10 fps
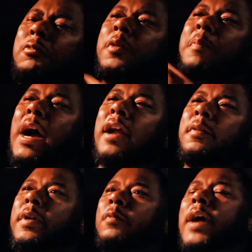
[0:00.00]

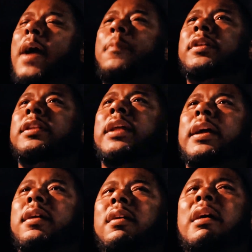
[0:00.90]
reminded me of what happened
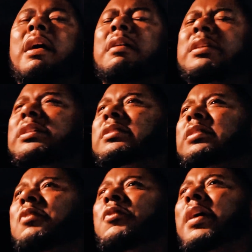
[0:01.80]
today. I just
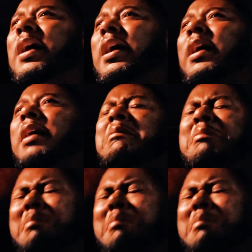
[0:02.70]
told God,